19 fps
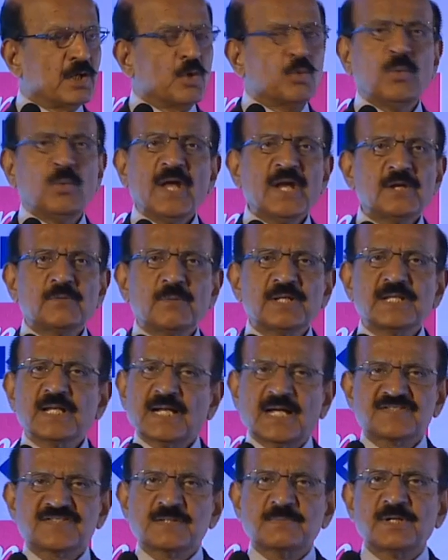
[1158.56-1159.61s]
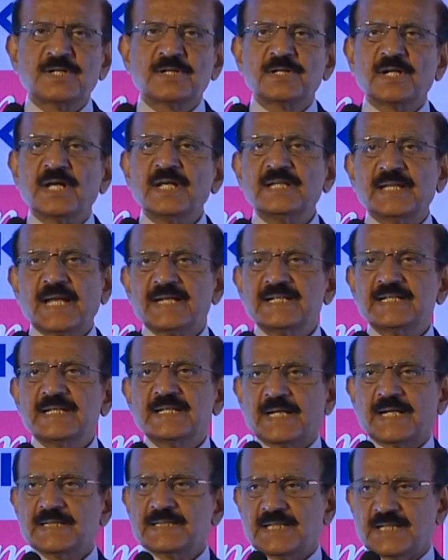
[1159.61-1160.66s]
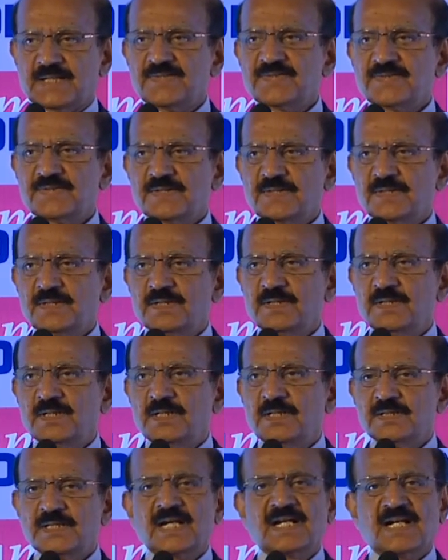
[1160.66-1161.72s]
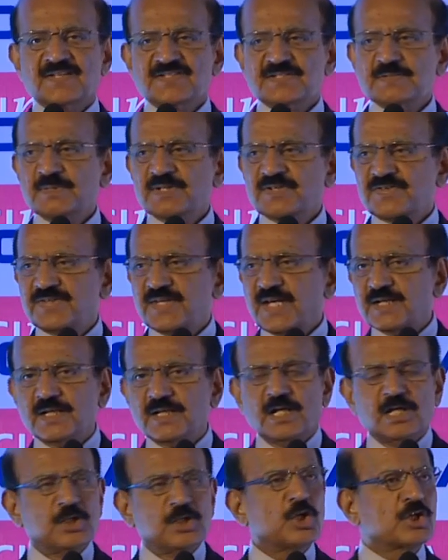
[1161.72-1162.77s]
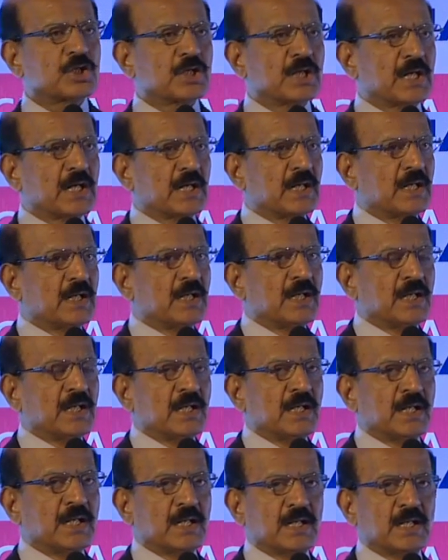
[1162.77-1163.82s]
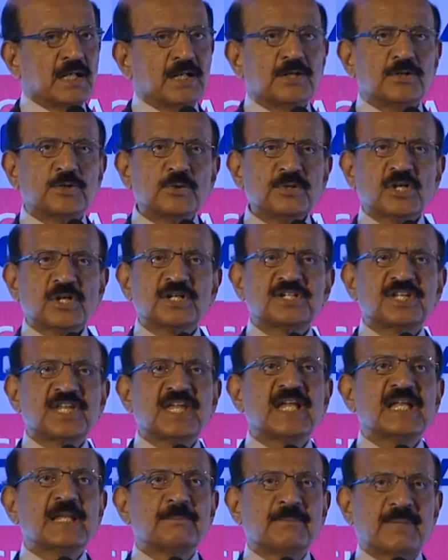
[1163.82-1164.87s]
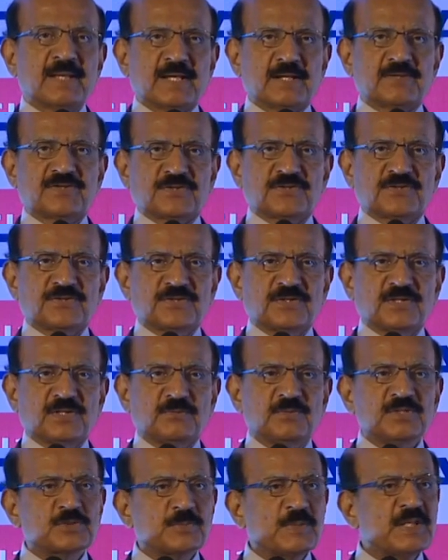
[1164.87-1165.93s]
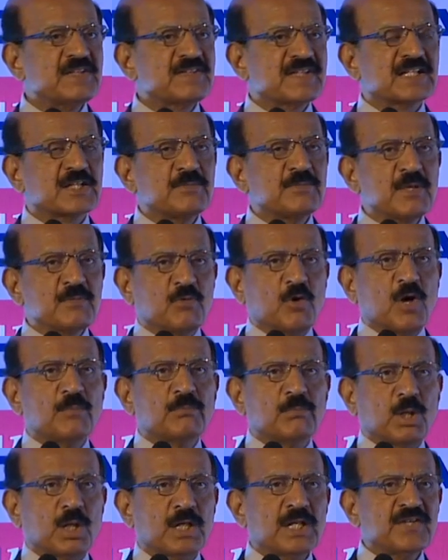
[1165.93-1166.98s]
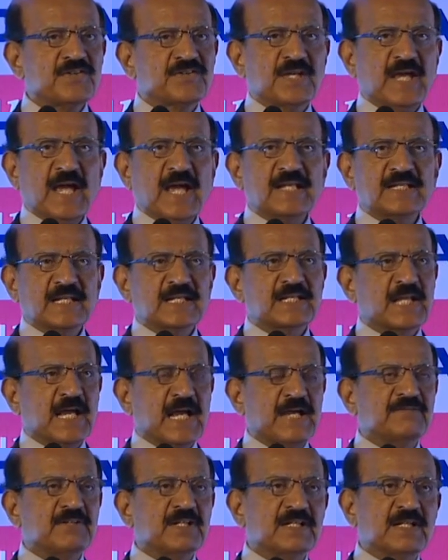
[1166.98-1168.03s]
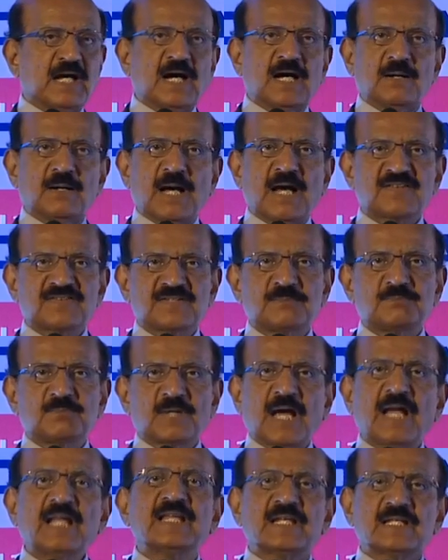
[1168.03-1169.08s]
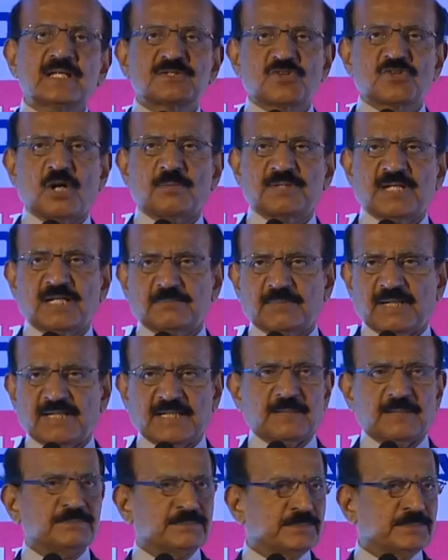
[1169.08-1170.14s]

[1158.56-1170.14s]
Where were the customer in 1990s? The customer said, look, do it on a T&M basis, which means they give me warm bodies, and then I will ask them, I'll get the job done by them.